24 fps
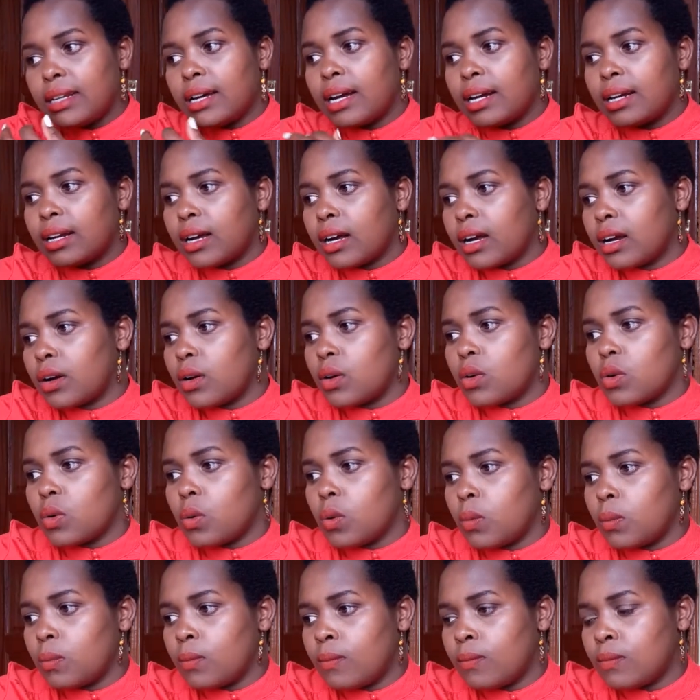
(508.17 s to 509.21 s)
underground
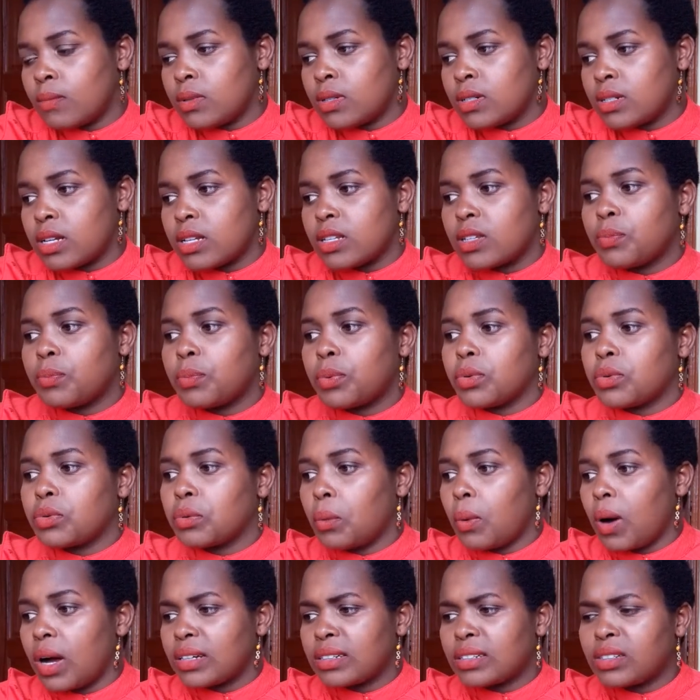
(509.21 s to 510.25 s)
transport
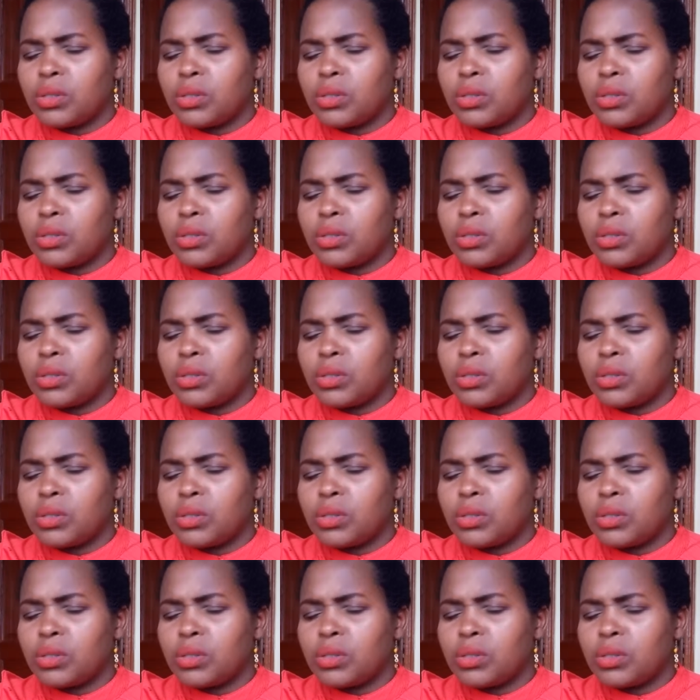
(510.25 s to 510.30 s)
works.